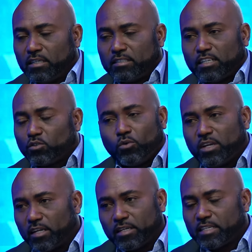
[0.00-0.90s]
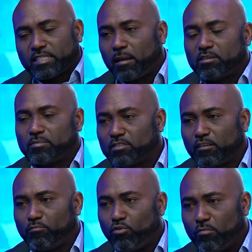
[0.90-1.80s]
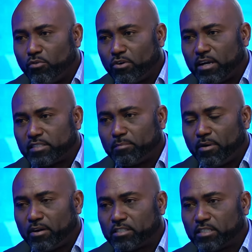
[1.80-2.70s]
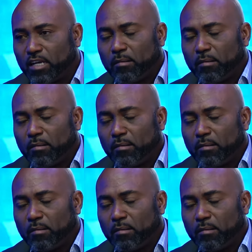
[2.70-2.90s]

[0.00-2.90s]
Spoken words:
not only on the establishment of Portmore as a parish,